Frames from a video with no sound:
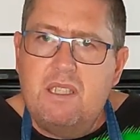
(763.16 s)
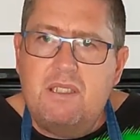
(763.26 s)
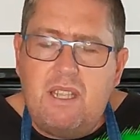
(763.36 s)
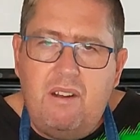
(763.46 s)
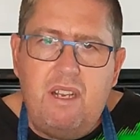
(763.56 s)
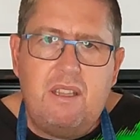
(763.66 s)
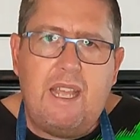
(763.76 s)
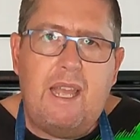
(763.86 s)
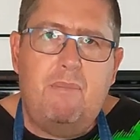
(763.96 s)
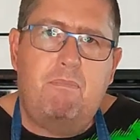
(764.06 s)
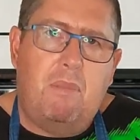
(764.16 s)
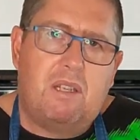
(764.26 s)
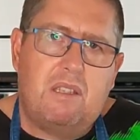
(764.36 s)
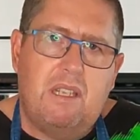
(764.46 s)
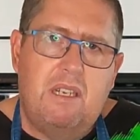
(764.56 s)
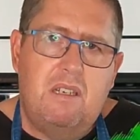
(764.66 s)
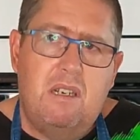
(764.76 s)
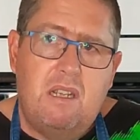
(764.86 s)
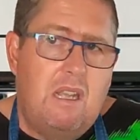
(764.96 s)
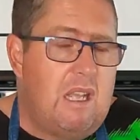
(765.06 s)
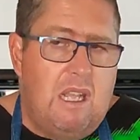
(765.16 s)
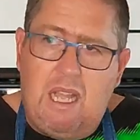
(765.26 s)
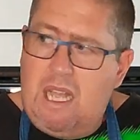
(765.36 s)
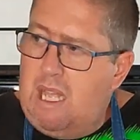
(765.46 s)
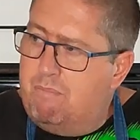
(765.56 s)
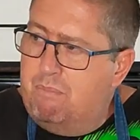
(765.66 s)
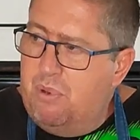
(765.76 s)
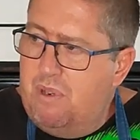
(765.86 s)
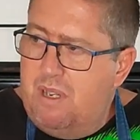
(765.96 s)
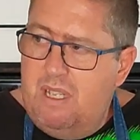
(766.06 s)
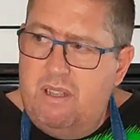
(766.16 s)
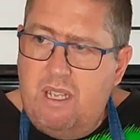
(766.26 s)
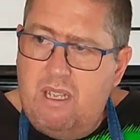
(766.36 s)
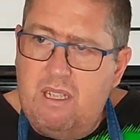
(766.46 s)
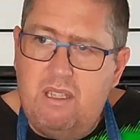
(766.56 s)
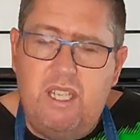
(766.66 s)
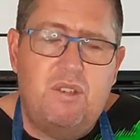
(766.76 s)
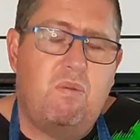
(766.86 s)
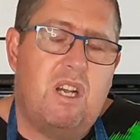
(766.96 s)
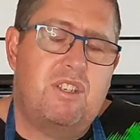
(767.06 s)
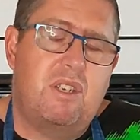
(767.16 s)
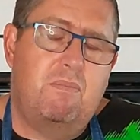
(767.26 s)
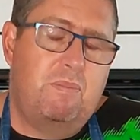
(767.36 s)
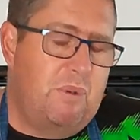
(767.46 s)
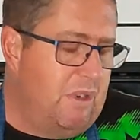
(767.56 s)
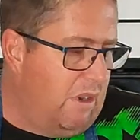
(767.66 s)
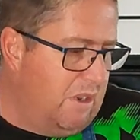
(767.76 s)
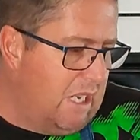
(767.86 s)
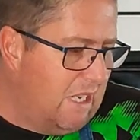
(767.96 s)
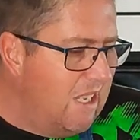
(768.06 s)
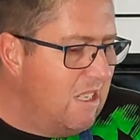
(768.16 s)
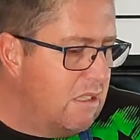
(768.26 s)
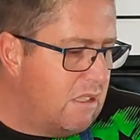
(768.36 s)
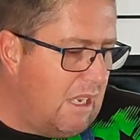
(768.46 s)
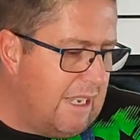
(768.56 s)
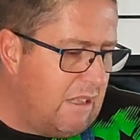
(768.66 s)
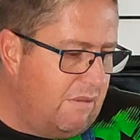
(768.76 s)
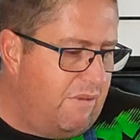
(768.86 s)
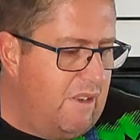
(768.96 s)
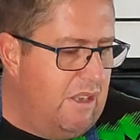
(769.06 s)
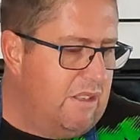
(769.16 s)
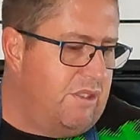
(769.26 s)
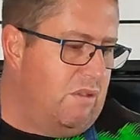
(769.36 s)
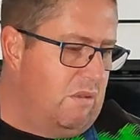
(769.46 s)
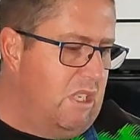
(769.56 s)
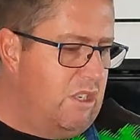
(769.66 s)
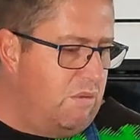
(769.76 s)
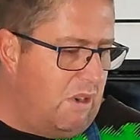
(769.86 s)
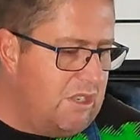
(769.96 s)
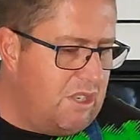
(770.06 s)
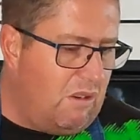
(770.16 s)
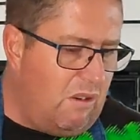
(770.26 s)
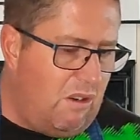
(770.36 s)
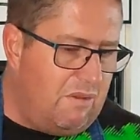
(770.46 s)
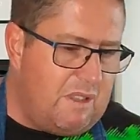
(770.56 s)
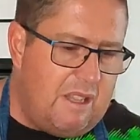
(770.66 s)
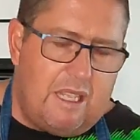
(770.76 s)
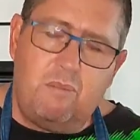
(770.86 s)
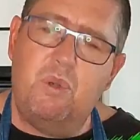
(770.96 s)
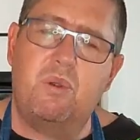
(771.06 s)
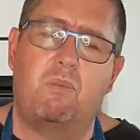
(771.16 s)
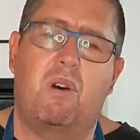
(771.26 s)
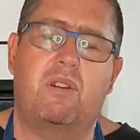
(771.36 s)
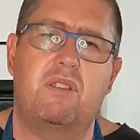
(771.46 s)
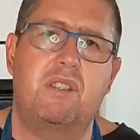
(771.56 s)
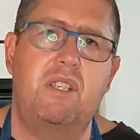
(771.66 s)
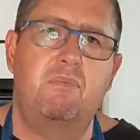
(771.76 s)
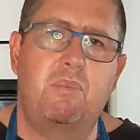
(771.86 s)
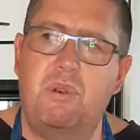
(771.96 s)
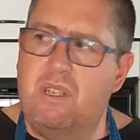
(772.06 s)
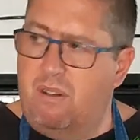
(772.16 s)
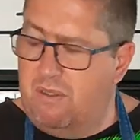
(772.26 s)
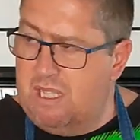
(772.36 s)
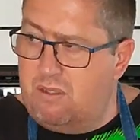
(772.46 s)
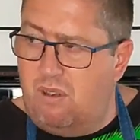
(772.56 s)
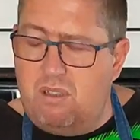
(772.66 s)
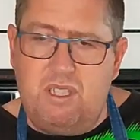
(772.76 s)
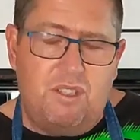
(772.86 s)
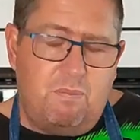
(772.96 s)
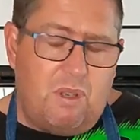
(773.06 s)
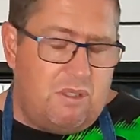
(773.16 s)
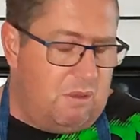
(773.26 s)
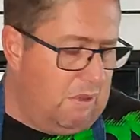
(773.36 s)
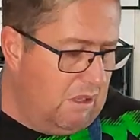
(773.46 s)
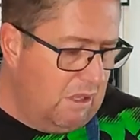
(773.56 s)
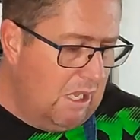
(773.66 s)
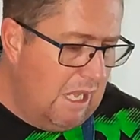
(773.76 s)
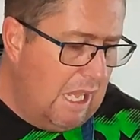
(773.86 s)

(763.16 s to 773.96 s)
Steri-Tab, Milton, put it in a dishwasher, put it on a cleaning cycle first, your dishwasher, after that put your bottles in, put it on as hot as possible.